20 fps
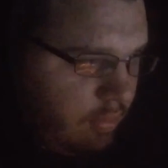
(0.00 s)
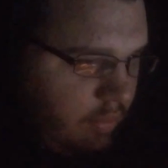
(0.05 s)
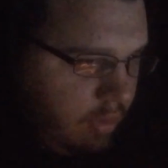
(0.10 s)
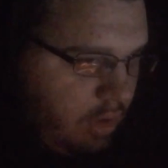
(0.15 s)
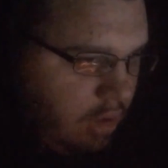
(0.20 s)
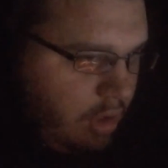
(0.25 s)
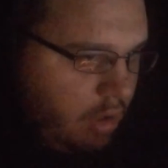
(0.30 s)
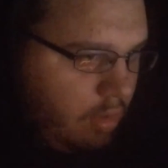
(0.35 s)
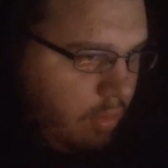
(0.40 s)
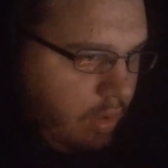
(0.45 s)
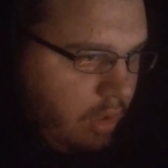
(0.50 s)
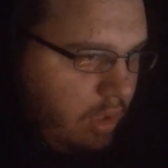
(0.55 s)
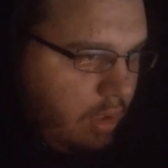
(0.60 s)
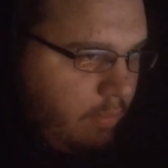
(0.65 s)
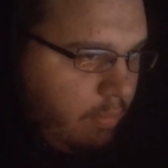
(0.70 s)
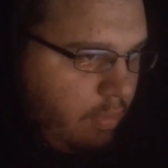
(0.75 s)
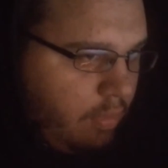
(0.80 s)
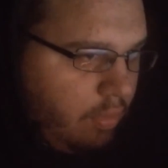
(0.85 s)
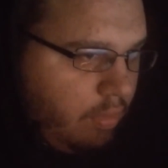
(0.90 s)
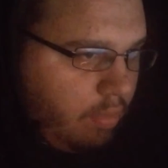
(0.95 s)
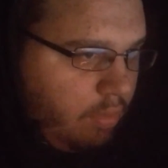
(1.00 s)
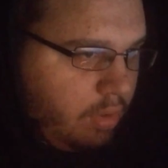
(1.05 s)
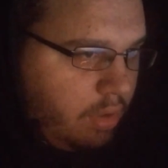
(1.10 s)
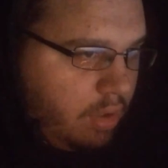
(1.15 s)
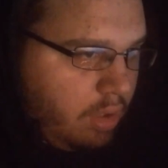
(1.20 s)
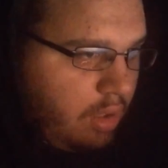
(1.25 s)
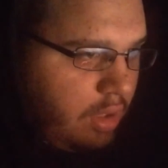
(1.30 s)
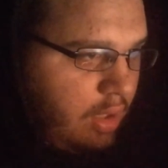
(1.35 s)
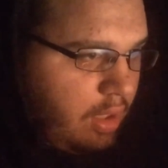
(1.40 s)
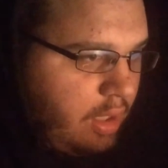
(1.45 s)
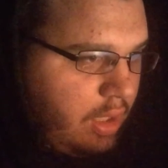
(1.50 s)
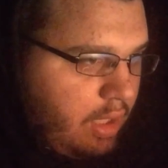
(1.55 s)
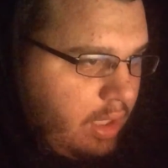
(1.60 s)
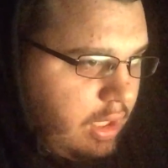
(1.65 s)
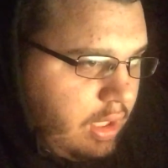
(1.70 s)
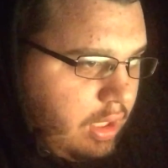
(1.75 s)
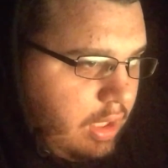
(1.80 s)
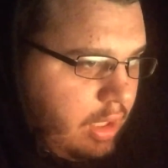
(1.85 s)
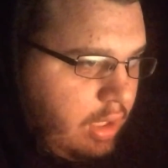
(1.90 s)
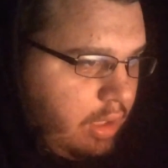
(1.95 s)
in a mood,
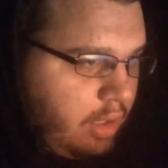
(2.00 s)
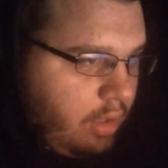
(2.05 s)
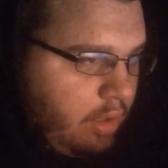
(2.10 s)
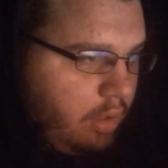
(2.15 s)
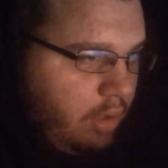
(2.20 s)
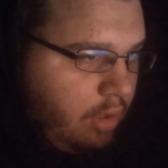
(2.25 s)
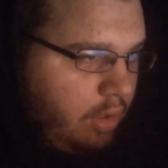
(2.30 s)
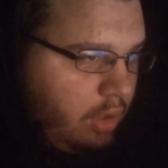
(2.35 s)
and